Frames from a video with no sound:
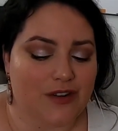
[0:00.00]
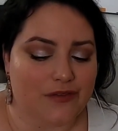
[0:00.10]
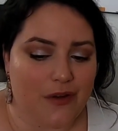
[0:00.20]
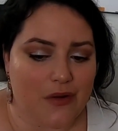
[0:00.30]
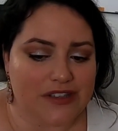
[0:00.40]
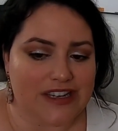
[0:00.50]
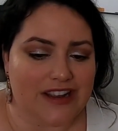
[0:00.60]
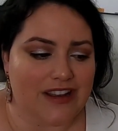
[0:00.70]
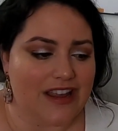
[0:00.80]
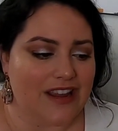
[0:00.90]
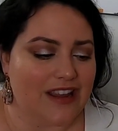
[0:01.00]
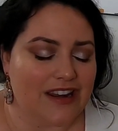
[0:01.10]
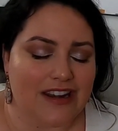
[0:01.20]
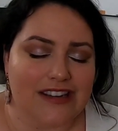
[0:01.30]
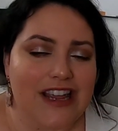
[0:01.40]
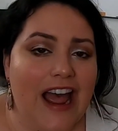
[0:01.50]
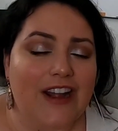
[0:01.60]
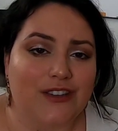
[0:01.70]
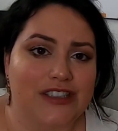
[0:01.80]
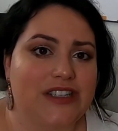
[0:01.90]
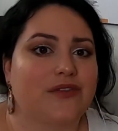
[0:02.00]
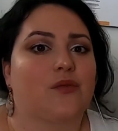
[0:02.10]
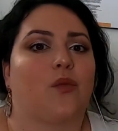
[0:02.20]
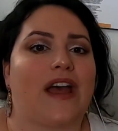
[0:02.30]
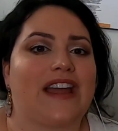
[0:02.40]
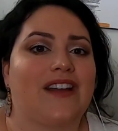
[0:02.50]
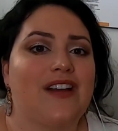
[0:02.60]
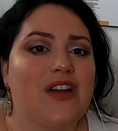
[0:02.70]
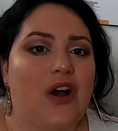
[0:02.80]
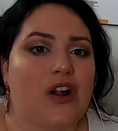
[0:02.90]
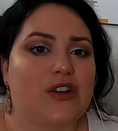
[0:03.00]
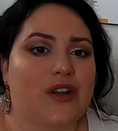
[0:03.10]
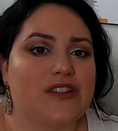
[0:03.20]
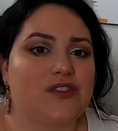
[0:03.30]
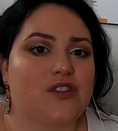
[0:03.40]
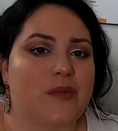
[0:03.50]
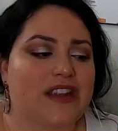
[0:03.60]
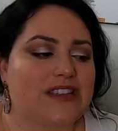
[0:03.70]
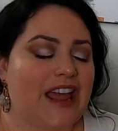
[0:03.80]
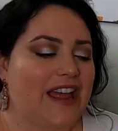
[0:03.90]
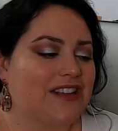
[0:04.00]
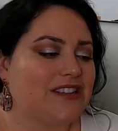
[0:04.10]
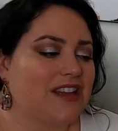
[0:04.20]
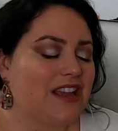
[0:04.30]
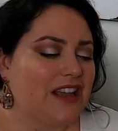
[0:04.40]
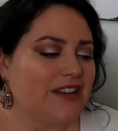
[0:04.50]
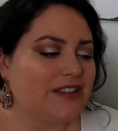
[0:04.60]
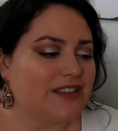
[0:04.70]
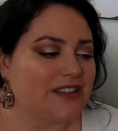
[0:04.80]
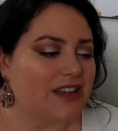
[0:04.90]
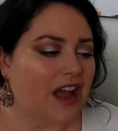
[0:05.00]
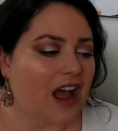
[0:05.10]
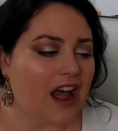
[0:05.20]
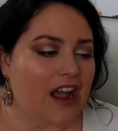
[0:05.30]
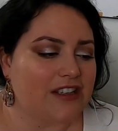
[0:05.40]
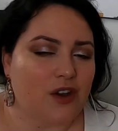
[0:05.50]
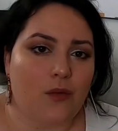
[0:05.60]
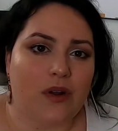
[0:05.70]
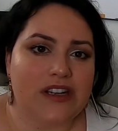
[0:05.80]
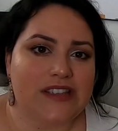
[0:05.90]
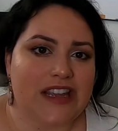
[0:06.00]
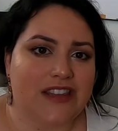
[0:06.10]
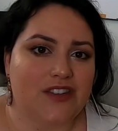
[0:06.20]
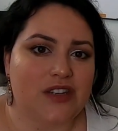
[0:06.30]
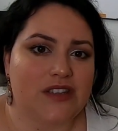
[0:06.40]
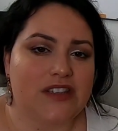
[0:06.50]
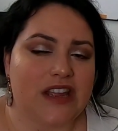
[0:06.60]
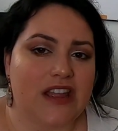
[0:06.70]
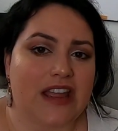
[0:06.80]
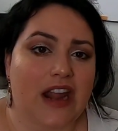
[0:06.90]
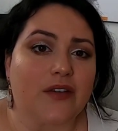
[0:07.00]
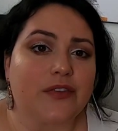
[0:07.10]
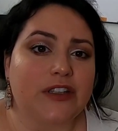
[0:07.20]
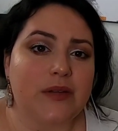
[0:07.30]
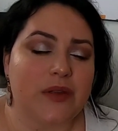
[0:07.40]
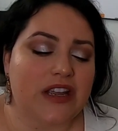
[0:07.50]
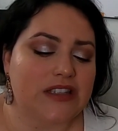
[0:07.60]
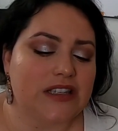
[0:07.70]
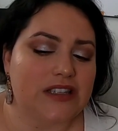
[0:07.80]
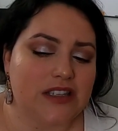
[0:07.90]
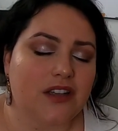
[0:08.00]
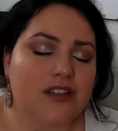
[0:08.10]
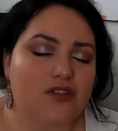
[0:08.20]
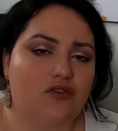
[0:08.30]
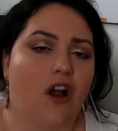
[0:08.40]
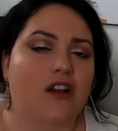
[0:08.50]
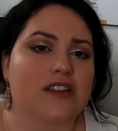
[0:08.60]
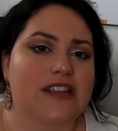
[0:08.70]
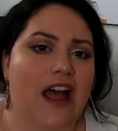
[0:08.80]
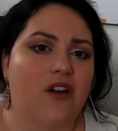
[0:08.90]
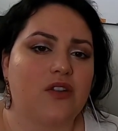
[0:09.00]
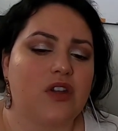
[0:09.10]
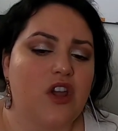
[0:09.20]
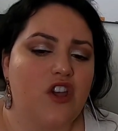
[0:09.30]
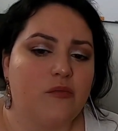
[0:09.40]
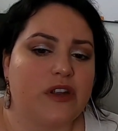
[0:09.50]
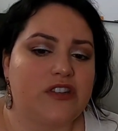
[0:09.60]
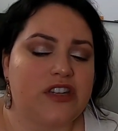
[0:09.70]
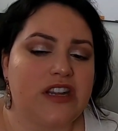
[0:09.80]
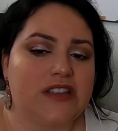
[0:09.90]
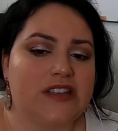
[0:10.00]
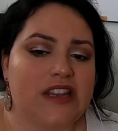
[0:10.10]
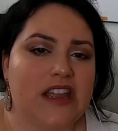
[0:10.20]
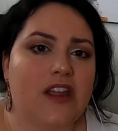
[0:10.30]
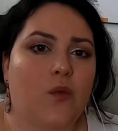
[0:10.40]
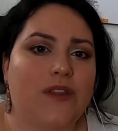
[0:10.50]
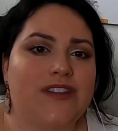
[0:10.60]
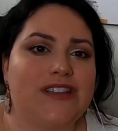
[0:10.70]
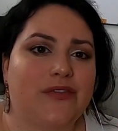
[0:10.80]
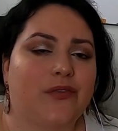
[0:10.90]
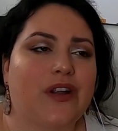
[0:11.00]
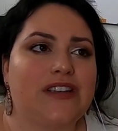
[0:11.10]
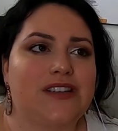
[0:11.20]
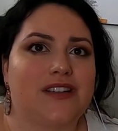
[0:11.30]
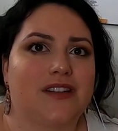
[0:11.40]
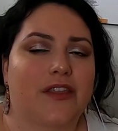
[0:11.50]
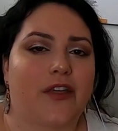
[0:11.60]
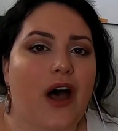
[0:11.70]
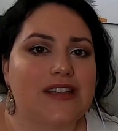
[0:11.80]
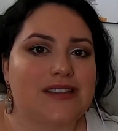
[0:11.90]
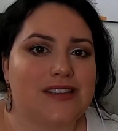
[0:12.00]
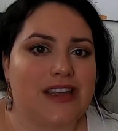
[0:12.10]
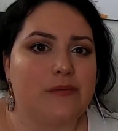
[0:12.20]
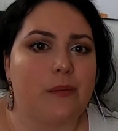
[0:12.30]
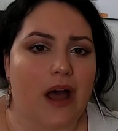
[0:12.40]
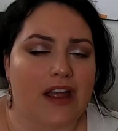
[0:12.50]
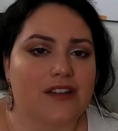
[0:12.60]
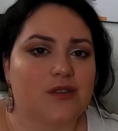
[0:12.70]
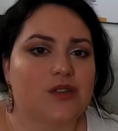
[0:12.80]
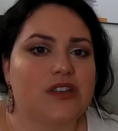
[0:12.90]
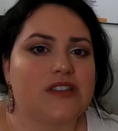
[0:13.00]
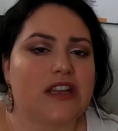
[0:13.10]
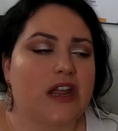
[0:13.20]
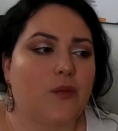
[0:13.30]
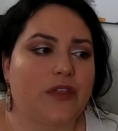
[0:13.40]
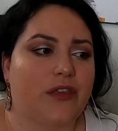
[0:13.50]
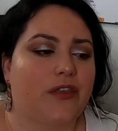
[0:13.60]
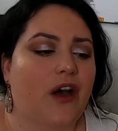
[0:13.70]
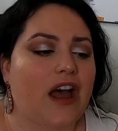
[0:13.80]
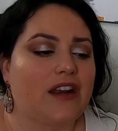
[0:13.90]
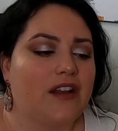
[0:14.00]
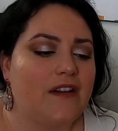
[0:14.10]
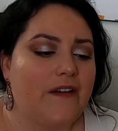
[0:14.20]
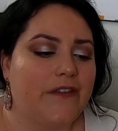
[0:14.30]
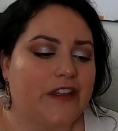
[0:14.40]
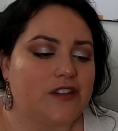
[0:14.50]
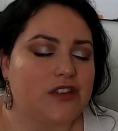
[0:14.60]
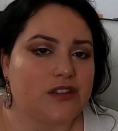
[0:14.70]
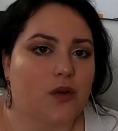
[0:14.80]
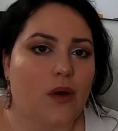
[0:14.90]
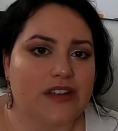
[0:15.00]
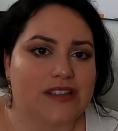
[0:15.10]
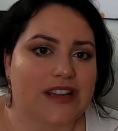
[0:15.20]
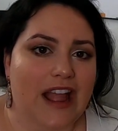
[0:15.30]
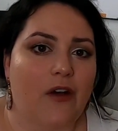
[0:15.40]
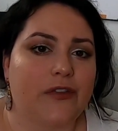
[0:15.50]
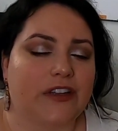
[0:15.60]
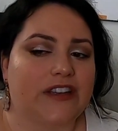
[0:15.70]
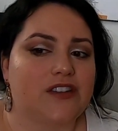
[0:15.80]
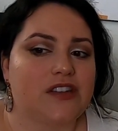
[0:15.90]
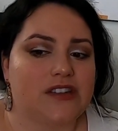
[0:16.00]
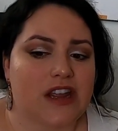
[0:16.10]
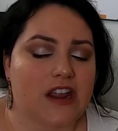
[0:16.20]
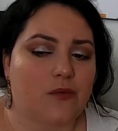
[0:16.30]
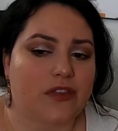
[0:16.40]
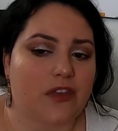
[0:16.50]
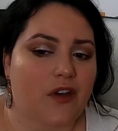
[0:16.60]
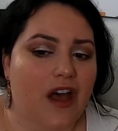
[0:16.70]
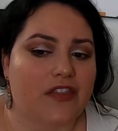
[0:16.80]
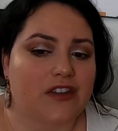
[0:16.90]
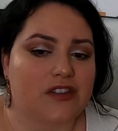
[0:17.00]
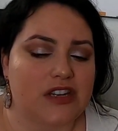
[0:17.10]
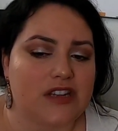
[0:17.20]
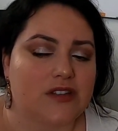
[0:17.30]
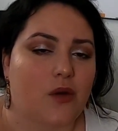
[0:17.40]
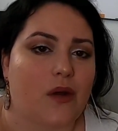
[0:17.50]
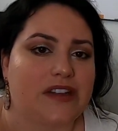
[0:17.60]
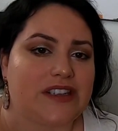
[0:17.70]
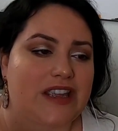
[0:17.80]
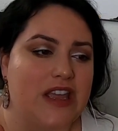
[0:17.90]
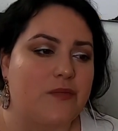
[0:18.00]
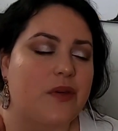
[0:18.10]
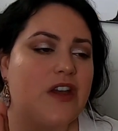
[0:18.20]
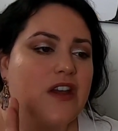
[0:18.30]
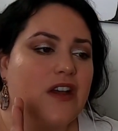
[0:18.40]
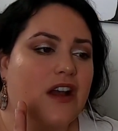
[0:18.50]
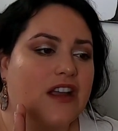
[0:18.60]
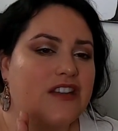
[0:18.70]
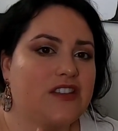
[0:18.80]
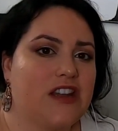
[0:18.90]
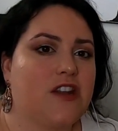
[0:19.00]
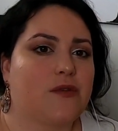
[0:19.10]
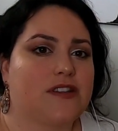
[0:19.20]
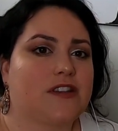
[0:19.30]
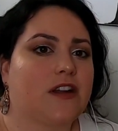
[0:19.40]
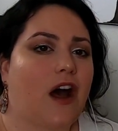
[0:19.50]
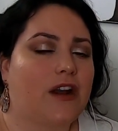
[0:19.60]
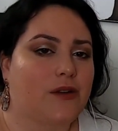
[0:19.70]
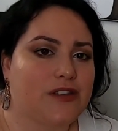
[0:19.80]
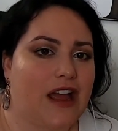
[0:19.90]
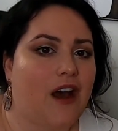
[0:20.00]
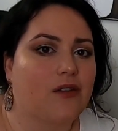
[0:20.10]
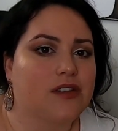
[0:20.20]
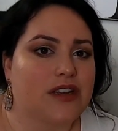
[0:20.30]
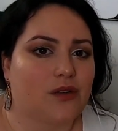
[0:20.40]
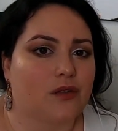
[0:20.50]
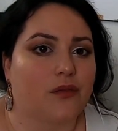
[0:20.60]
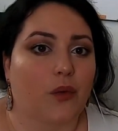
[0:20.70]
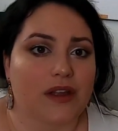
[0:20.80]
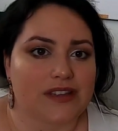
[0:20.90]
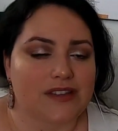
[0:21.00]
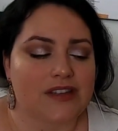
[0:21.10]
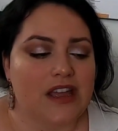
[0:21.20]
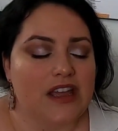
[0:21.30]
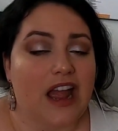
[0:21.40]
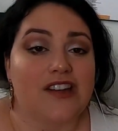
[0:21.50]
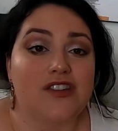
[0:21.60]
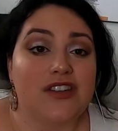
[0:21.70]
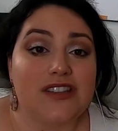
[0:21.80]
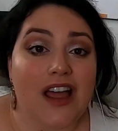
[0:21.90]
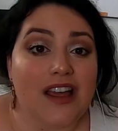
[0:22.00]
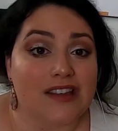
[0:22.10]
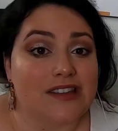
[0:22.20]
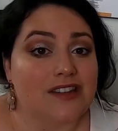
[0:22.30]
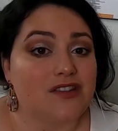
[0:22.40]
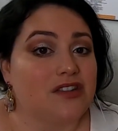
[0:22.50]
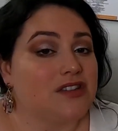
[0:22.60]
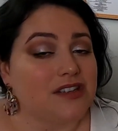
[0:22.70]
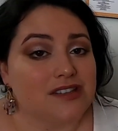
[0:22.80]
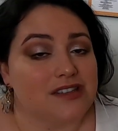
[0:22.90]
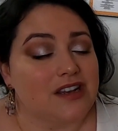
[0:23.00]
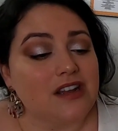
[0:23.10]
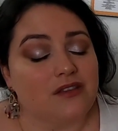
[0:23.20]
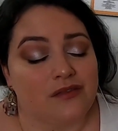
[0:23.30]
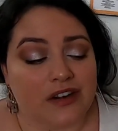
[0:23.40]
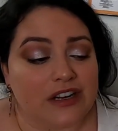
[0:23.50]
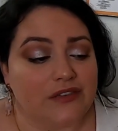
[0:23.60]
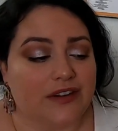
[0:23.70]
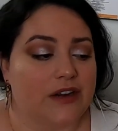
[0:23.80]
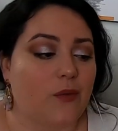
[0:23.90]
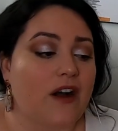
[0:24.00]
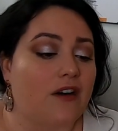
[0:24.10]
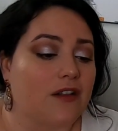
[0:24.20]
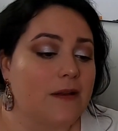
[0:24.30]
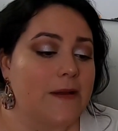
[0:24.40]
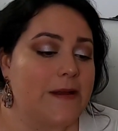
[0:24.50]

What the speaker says: You're focusing in an entirely different way on your instrument. And I don't want to say that she's singing carefully because it's still a strong sound, but she is singing with different thoughts in mind. She's singing with the thought that she's going to sing healthily. She's singing with the thought that she's going to keep a continuous legato sound in her voice. And she does, and she's succeeding very, very well.